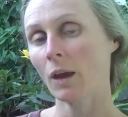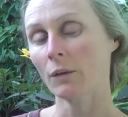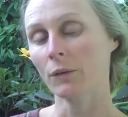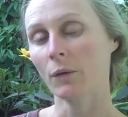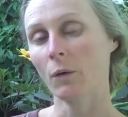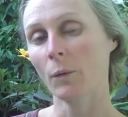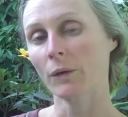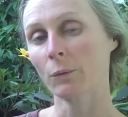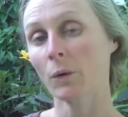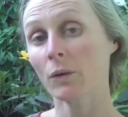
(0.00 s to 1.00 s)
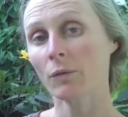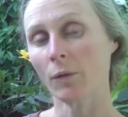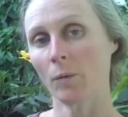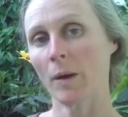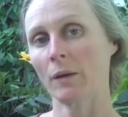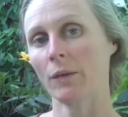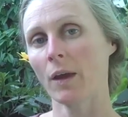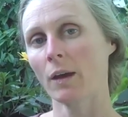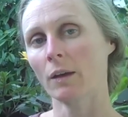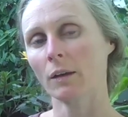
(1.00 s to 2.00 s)
and so what's wonderful about
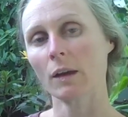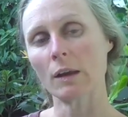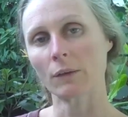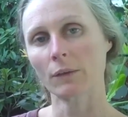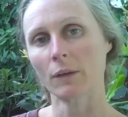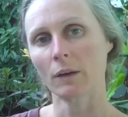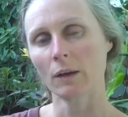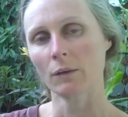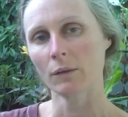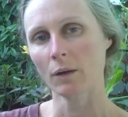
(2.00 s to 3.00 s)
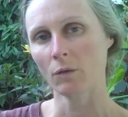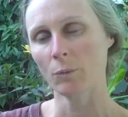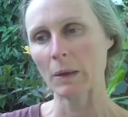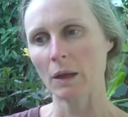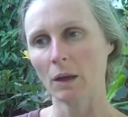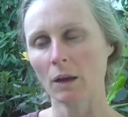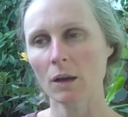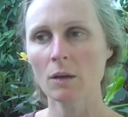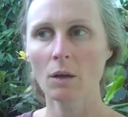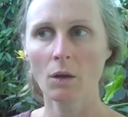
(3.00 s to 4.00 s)
that is that instead of
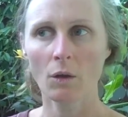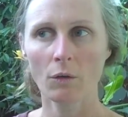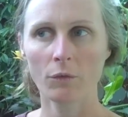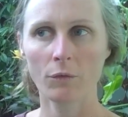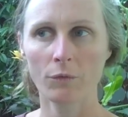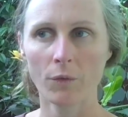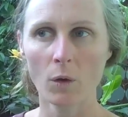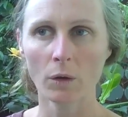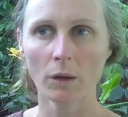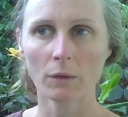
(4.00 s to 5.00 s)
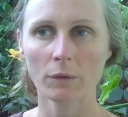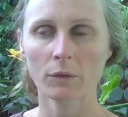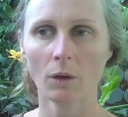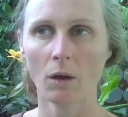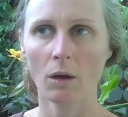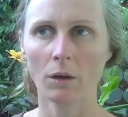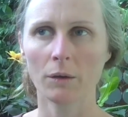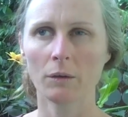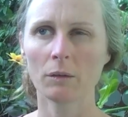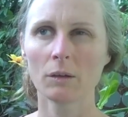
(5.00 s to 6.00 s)
being focused
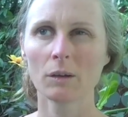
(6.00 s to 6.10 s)
on